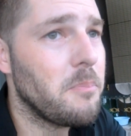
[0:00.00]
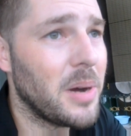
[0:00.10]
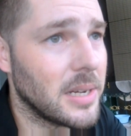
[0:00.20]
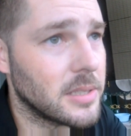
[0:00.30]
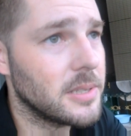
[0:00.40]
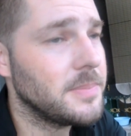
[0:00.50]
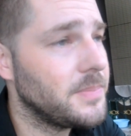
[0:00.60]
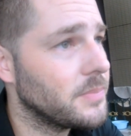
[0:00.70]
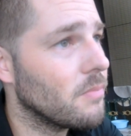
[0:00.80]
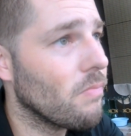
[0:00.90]
but
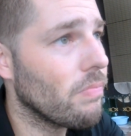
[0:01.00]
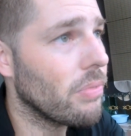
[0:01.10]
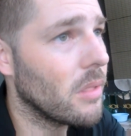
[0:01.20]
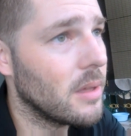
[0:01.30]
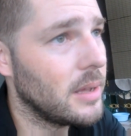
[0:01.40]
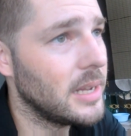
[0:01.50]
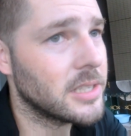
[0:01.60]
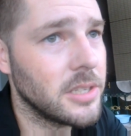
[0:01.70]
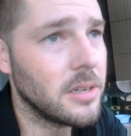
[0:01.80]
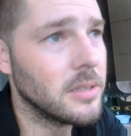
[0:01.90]

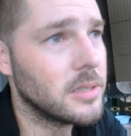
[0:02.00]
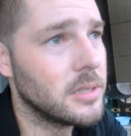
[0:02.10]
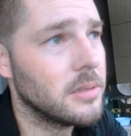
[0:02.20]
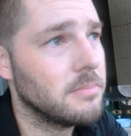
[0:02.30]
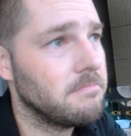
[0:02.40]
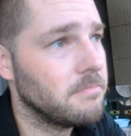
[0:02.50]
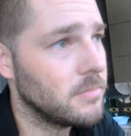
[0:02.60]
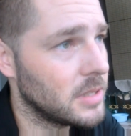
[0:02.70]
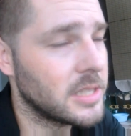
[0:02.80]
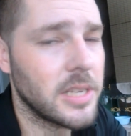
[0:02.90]
it's not
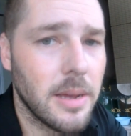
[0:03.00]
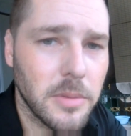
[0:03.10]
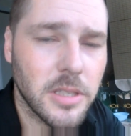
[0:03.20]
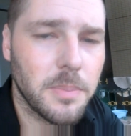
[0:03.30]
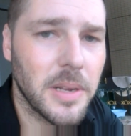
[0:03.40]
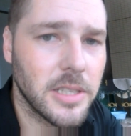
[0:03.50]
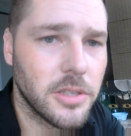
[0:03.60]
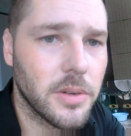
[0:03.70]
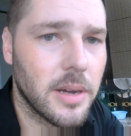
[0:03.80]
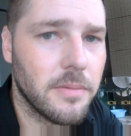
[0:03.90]
the same as the
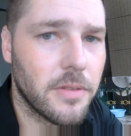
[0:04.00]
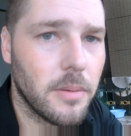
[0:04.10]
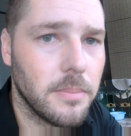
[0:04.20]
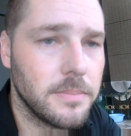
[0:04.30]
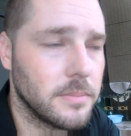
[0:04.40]
place you come from.